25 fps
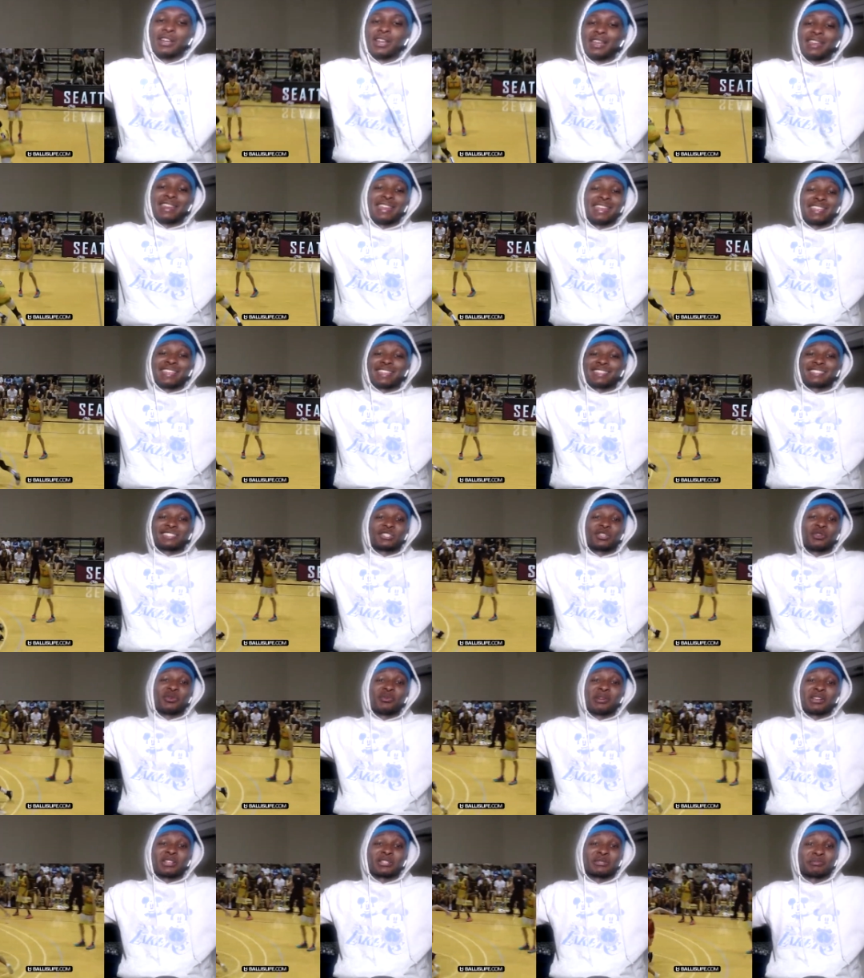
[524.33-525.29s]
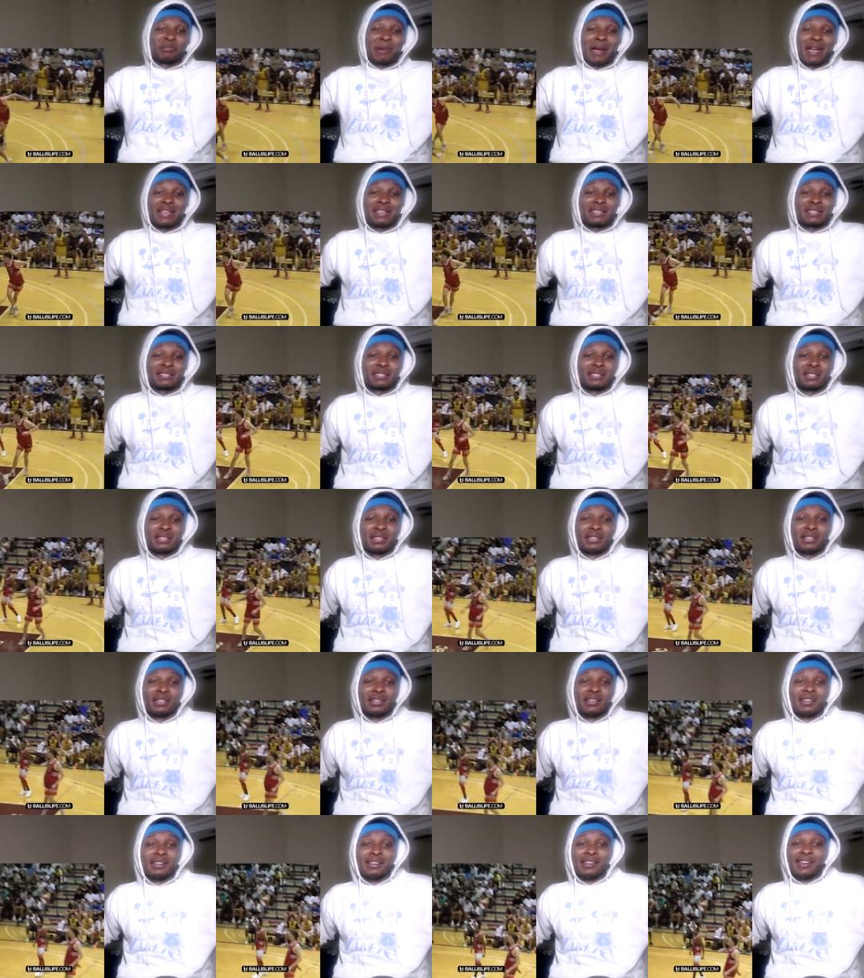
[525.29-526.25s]
Yeah, that's too much space.
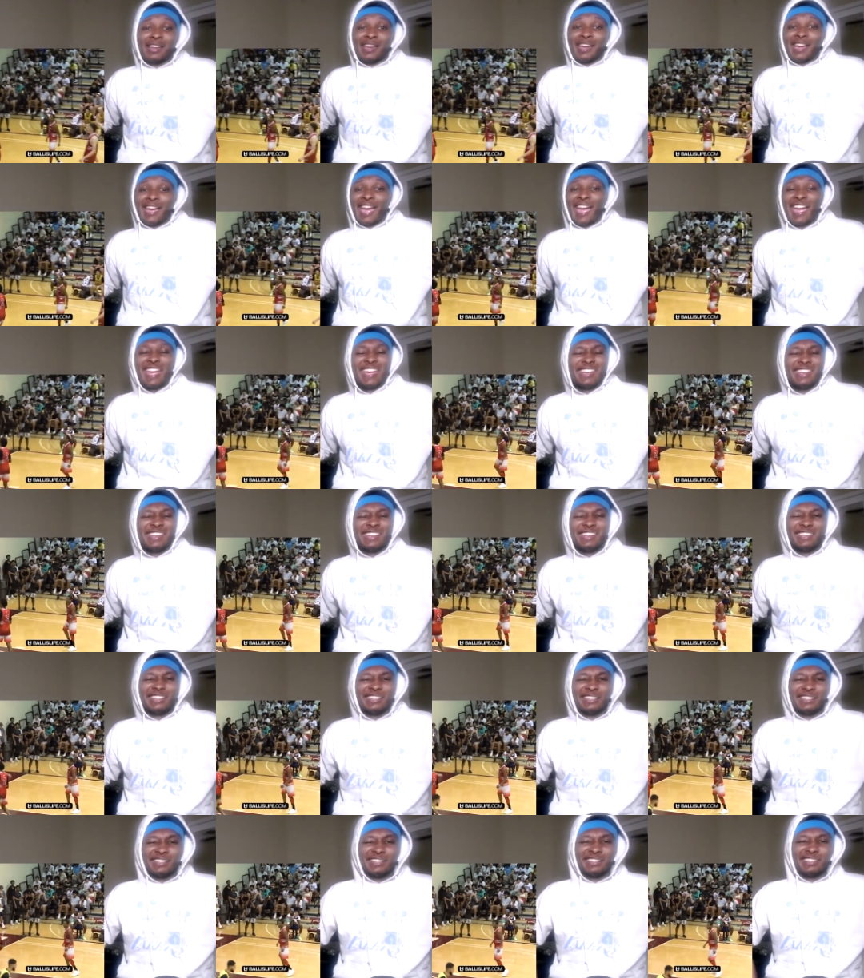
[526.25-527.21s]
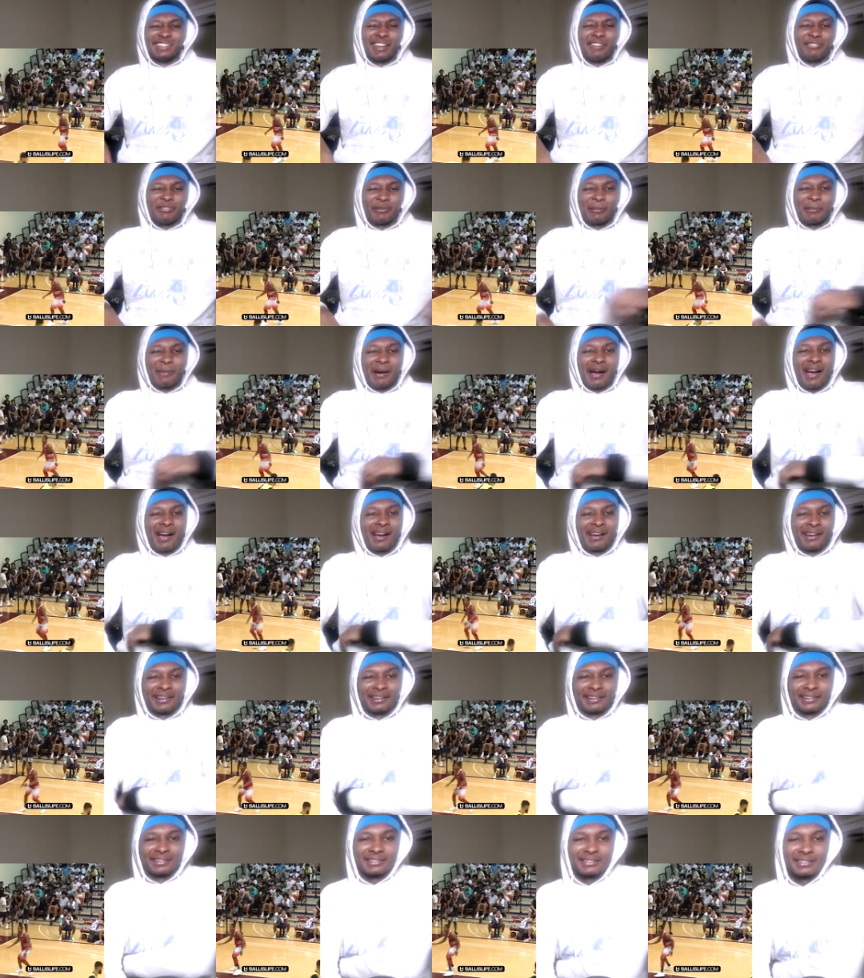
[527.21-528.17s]
Hey, never
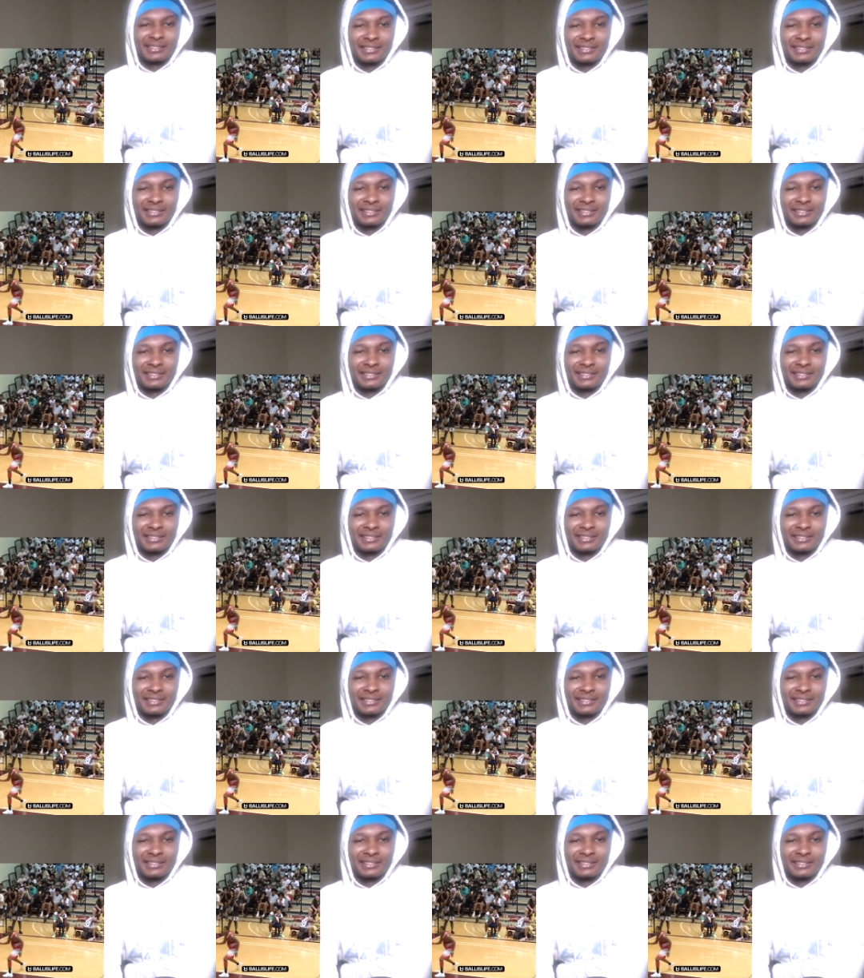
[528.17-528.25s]
mind.